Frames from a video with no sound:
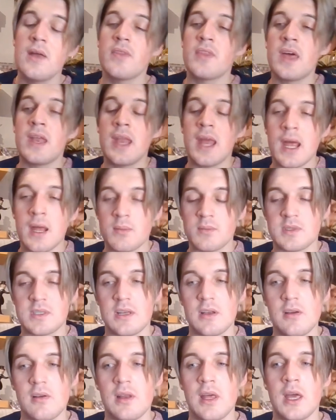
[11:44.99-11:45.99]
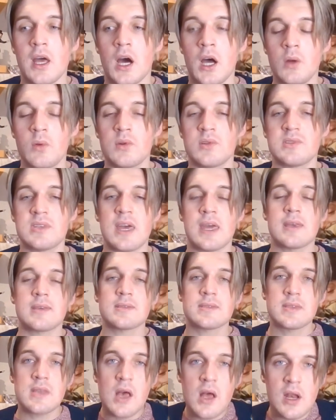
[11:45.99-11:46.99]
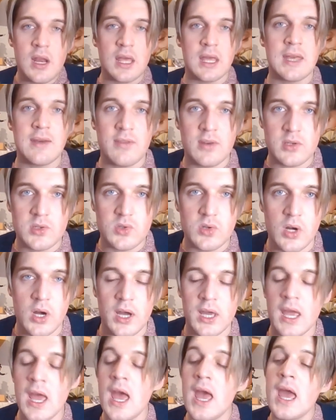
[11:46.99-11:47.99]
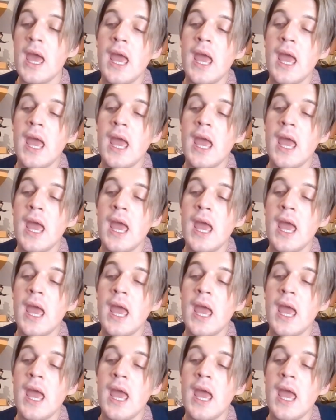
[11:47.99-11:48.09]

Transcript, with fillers: then absolutely, I would say certainly give it a try.